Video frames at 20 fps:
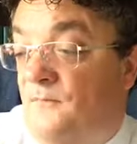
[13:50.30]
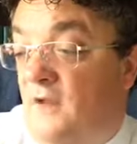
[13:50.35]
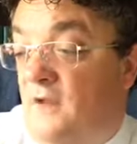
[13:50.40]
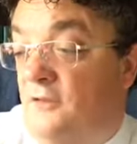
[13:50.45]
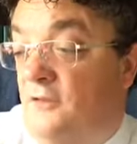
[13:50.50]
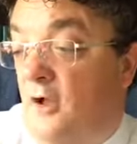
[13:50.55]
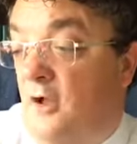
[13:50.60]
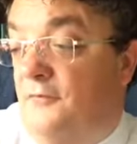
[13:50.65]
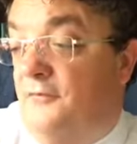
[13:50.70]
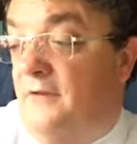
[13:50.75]

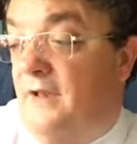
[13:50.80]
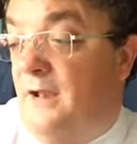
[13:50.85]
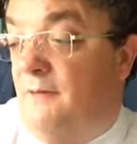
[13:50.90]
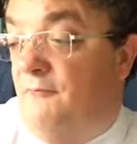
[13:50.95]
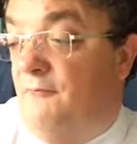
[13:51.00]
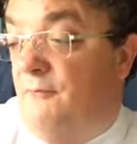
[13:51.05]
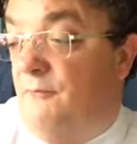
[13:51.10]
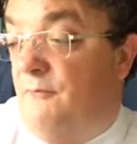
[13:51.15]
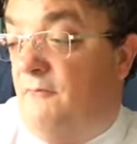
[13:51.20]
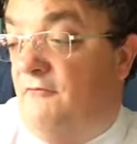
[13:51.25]
Not that
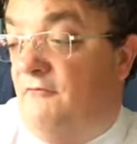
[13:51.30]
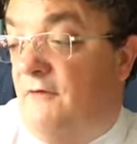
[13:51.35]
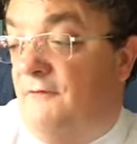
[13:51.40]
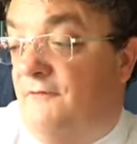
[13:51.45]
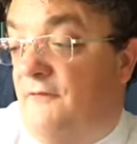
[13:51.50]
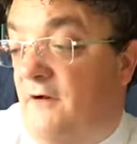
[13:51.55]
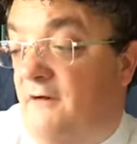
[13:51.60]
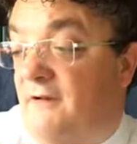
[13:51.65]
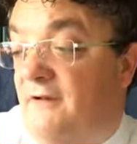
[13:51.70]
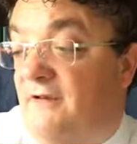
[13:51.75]
I'm
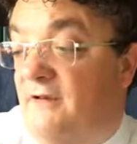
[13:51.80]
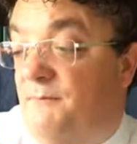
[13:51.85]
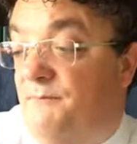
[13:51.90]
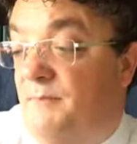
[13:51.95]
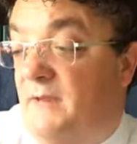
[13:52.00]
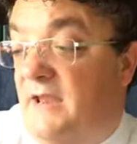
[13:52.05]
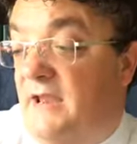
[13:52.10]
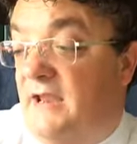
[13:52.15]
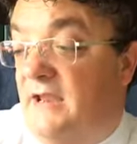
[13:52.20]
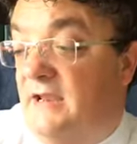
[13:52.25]
referring to
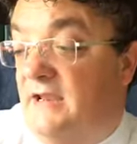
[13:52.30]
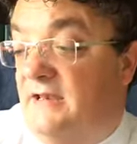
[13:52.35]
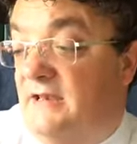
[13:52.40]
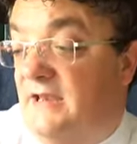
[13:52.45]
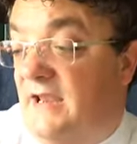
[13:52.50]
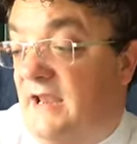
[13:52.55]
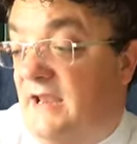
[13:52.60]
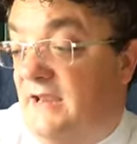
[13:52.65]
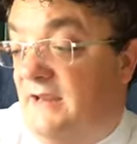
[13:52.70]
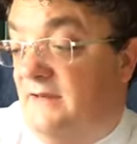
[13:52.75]
being in
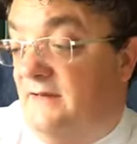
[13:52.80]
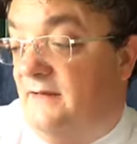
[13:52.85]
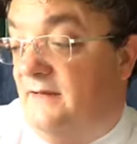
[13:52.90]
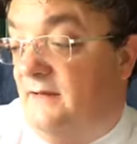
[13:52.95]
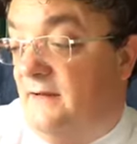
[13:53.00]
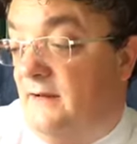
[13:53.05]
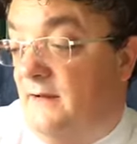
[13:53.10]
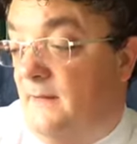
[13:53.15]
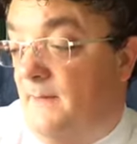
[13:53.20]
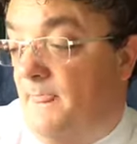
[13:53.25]
need,
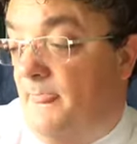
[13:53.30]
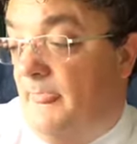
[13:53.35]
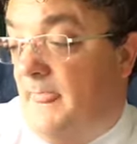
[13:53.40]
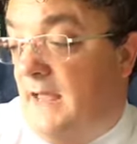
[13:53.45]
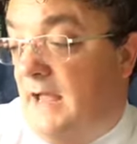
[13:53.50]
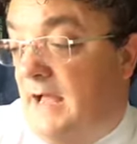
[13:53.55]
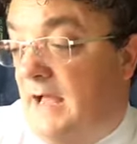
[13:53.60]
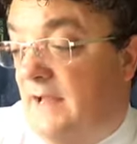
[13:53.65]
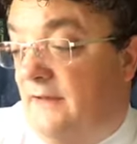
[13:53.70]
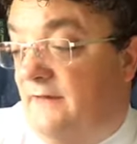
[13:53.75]

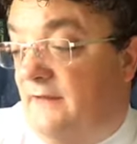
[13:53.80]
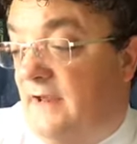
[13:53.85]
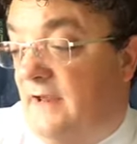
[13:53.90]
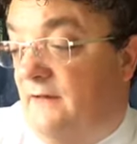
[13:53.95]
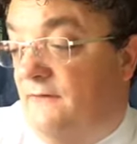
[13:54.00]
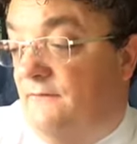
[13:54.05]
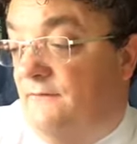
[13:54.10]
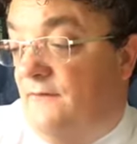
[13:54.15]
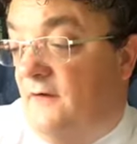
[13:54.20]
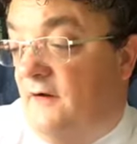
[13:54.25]
and
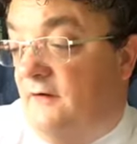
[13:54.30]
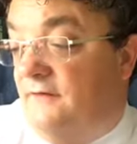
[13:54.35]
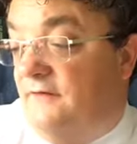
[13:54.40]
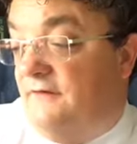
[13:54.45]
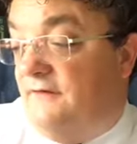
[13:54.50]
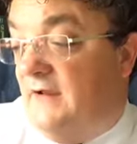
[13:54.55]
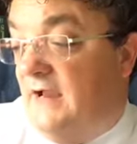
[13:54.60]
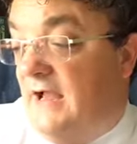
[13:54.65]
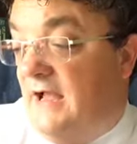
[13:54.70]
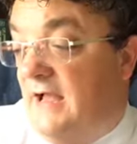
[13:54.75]
in
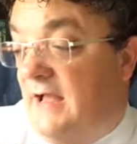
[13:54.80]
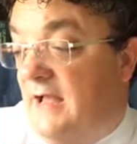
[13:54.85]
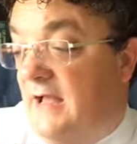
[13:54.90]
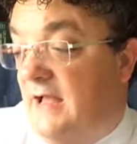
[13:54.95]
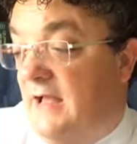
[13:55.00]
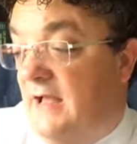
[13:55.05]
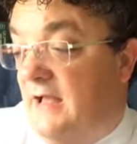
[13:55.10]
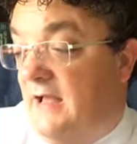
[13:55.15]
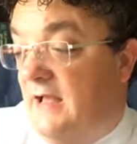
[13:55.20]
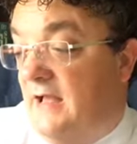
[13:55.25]
verse
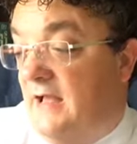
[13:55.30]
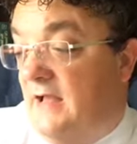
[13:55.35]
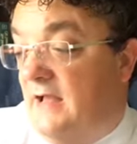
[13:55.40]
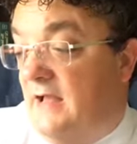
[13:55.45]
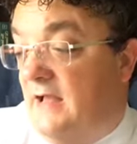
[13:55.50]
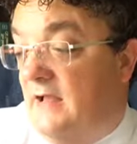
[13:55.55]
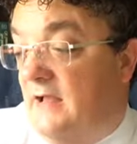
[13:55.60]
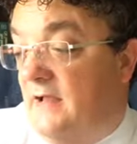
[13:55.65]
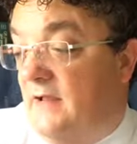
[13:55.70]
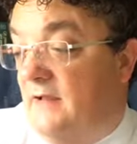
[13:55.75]

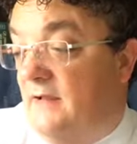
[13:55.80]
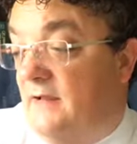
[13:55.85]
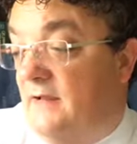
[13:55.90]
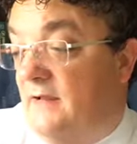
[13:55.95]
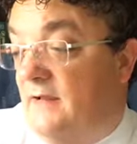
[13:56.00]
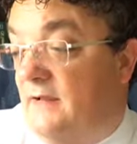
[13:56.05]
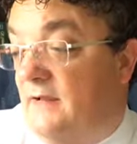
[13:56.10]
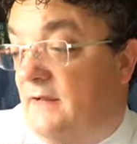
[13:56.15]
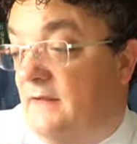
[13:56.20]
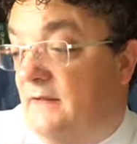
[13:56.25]

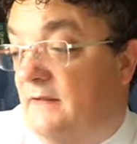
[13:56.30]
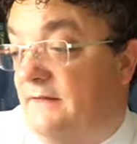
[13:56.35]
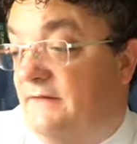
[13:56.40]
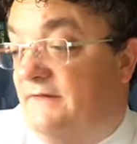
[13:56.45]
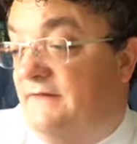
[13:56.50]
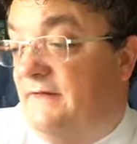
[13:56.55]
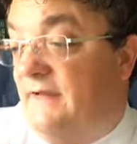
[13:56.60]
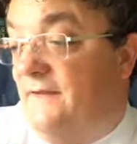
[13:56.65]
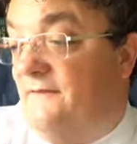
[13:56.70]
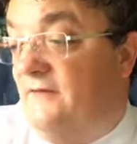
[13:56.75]
uh,
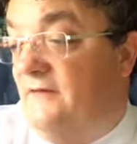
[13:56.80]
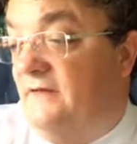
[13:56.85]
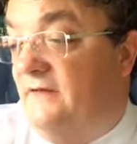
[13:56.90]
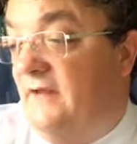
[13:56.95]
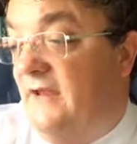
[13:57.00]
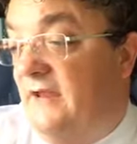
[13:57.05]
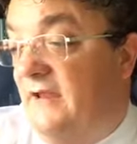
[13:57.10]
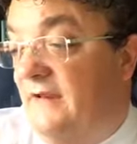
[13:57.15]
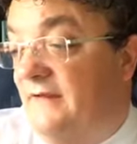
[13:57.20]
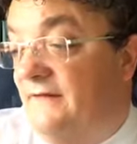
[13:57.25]

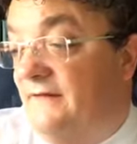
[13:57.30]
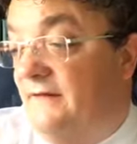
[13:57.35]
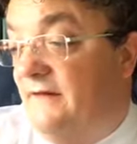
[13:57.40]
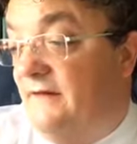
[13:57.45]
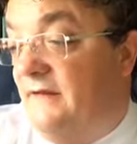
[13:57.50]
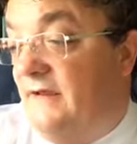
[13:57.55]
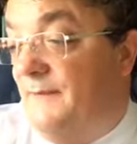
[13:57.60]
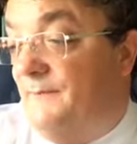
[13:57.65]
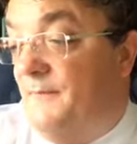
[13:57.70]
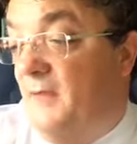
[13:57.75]
17, is it?
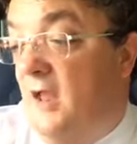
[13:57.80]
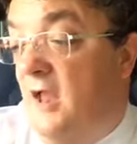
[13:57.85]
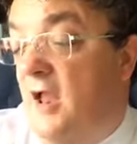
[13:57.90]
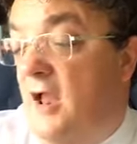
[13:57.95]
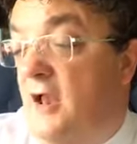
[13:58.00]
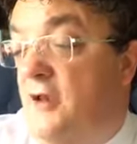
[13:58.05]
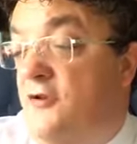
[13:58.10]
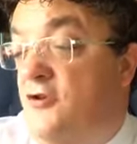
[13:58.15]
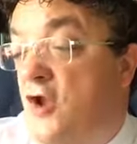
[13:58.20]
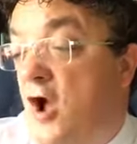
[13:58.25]
Yep. Yeah.
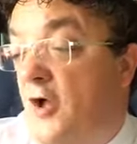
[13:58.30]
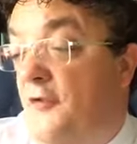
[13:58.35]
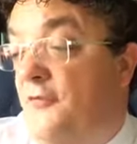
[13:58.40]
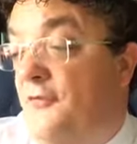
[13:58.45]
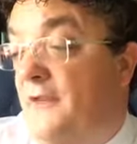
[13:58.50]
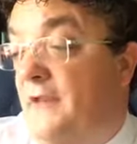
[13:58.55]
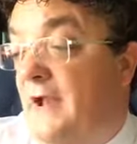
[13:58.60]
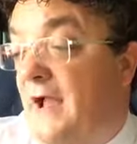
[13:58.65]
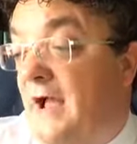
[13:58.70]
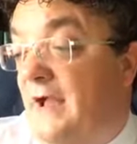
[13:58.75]
Not
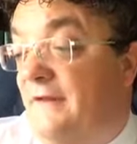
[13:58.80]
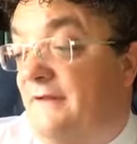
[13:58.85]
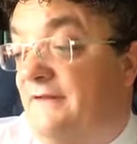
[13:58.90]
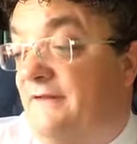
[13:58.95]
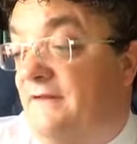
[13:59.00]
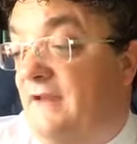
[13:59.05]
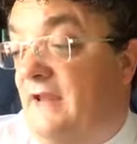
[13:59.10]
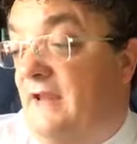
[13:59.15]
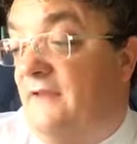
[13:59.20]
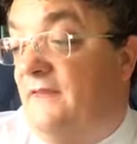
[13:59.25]
that I
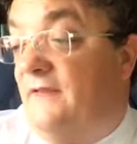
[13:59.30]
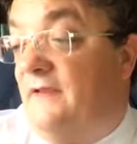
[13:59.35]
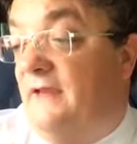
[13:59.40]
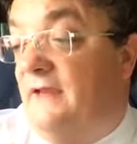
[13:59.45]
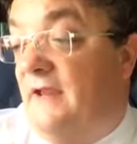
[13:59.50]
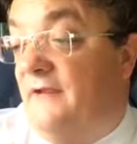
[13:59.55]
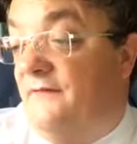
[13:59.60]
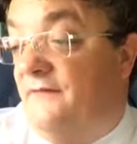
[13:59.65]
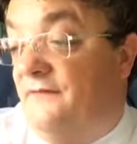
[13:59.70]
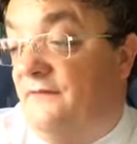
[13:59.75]
seek the
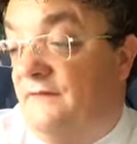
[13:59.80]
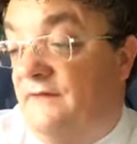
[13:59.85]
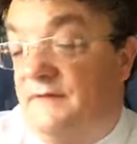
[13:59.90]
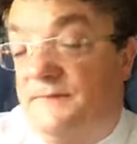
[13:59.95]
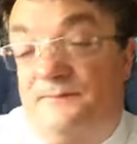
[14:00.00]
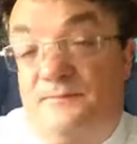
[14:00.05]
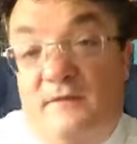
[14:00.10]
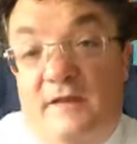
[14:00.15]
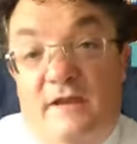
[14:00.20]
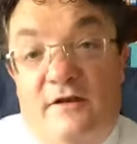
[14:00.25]
gift.
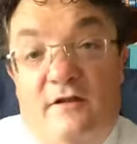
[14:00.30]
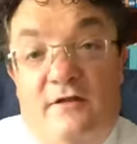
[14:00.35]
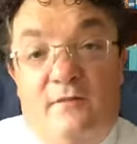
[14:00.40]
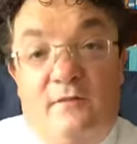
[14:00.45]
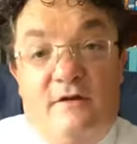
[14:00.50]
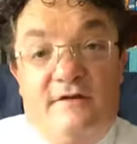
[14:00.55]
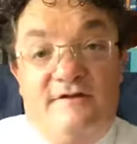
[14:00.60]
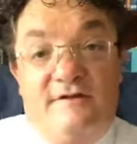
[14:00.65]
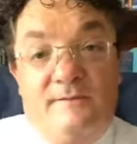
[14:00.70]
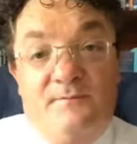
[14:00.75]
In other
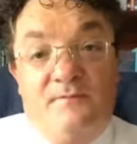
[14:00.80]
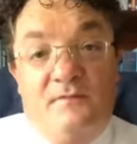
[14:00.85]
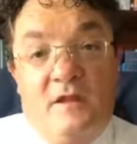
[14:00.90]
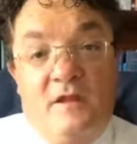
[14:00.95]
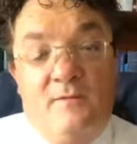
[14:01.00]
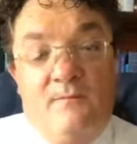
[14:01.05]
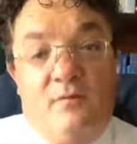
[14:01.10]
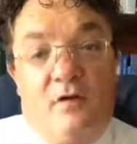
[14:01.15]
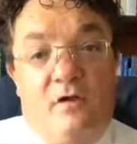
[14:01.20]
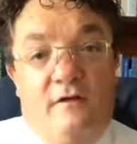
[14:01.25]
words,
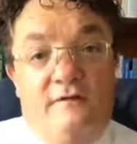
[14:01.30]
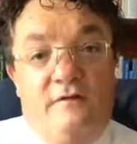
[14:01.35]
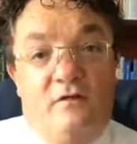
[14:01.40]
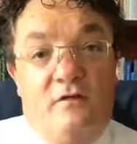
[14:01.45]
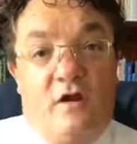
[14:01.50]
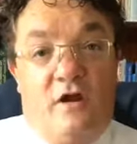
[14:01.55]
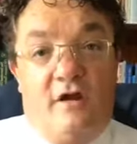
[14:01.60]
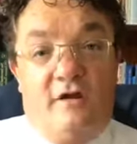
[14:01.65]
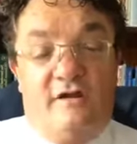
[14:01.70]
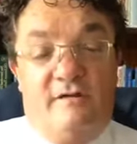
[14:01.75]
Paul's
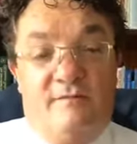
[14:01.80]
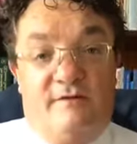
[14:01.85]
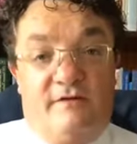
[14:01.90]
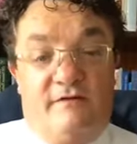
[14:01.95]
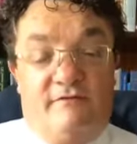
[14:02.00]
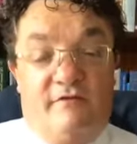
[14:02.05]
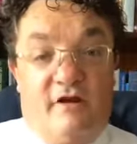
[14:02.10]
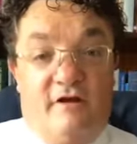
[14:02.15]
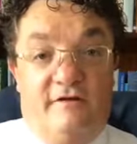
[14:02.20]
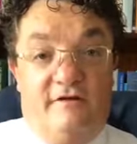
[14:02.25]
whole argument
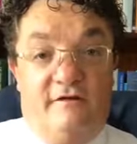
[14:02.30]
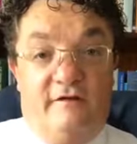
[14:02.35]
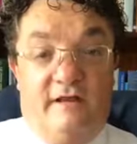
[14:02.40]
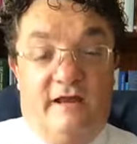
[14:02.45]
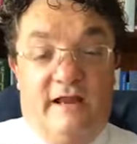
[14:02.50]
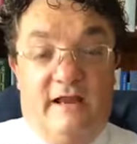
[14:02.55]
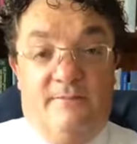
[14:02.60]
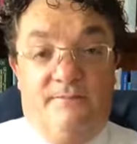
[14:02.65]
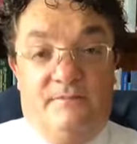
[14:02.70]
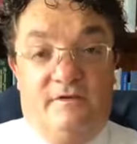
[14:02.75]
around
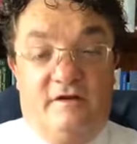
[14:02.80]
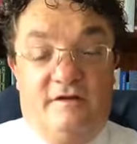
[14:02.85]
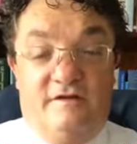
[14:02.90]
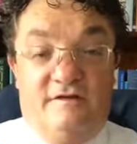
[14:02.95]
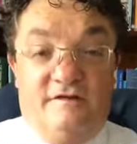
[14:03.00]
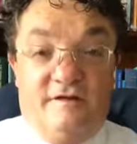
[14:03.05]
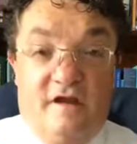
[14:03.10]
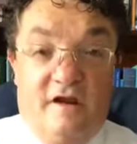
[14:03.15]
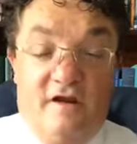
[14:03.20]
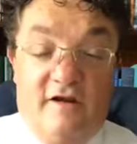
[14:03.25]
um,
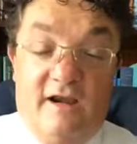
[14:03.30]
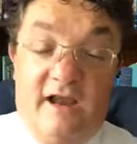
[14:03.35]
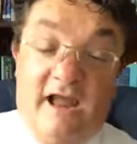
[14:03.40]
concern